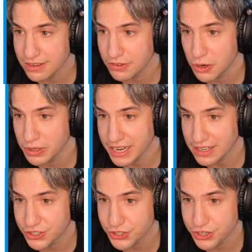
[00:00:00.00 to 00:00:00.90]
If you go to
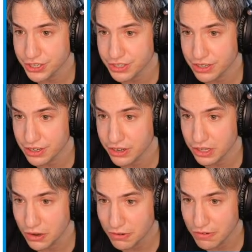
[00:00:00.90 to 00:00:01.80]
Insert,
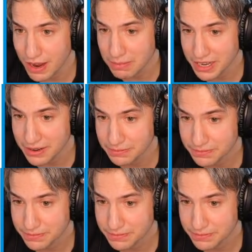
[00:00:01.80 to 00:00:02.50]
Load Family,